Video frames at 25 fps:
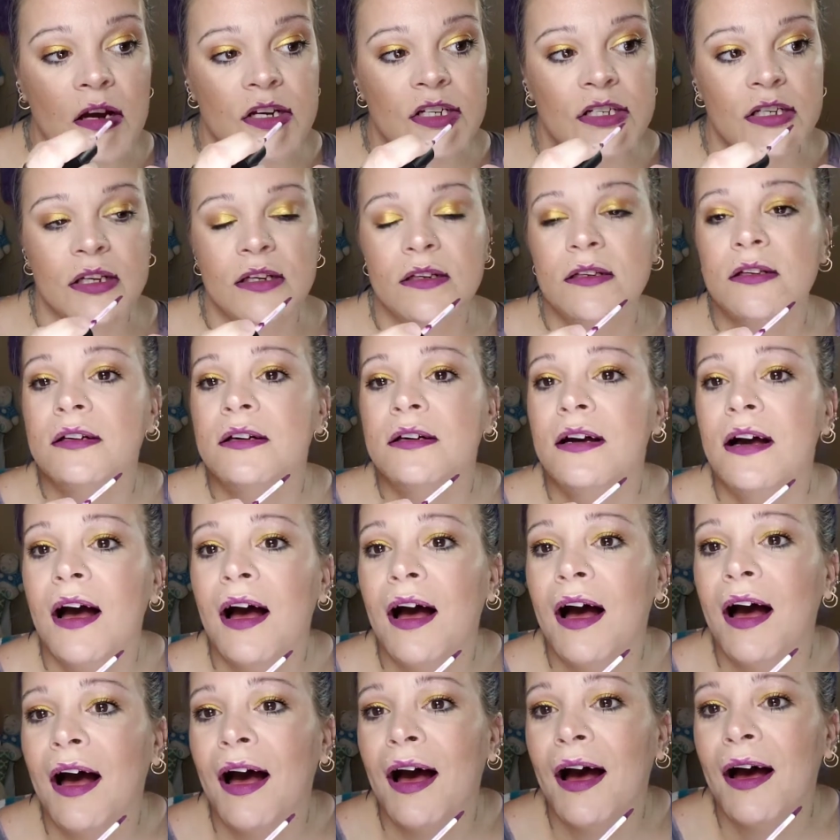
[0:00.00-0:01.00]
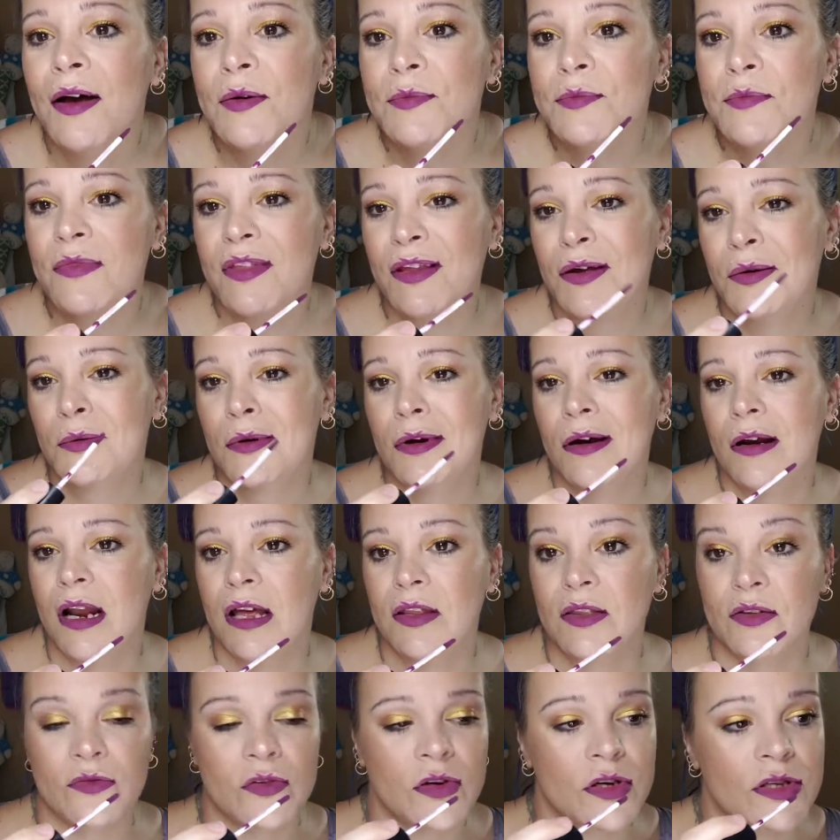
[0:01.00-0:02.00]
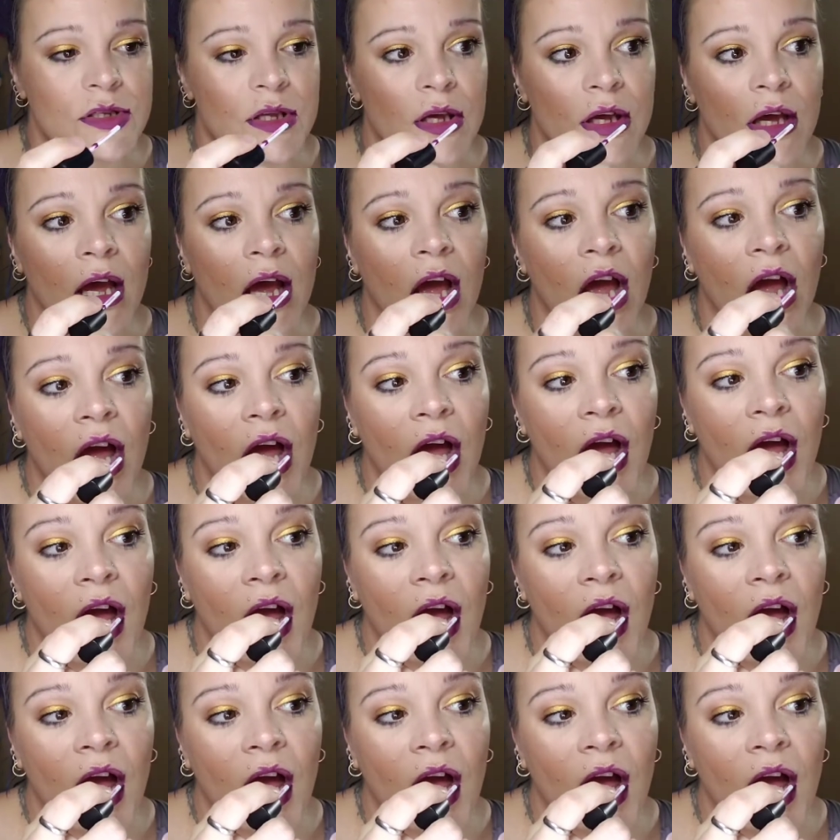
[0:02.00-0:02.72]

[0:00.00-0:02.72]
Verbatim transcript: Oh, shit. We're gonna have to fix that.